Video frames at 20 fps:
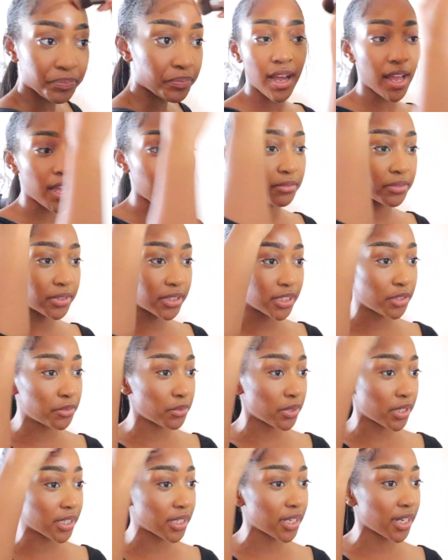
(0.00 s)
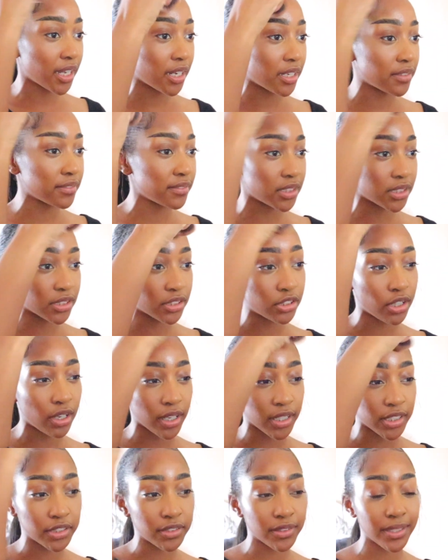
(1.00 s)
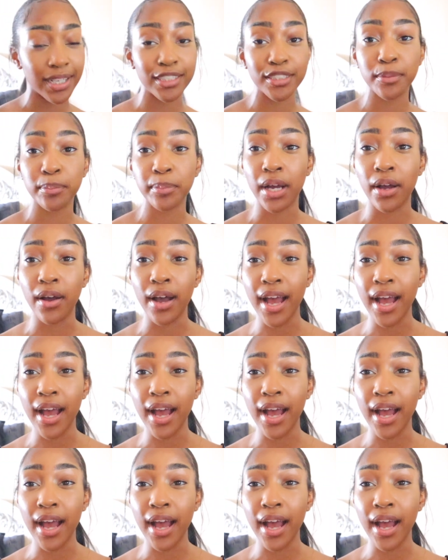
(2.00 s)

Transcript: I really want to kind of just talk to you guys about